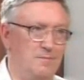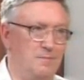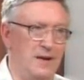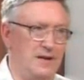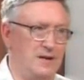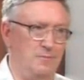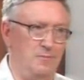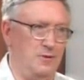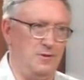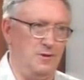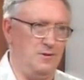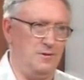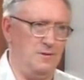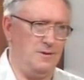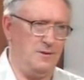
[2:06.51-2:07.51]
better
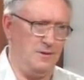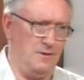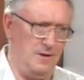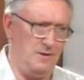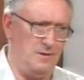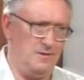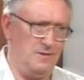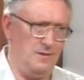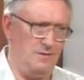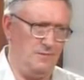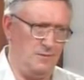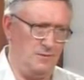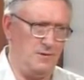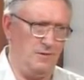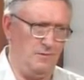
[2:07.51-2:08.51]
position than Greece,
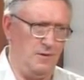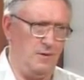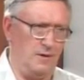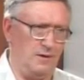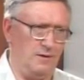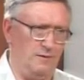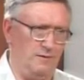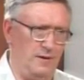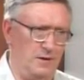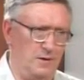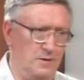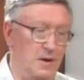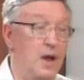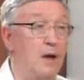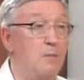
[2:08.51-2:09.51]
if you look at the figures.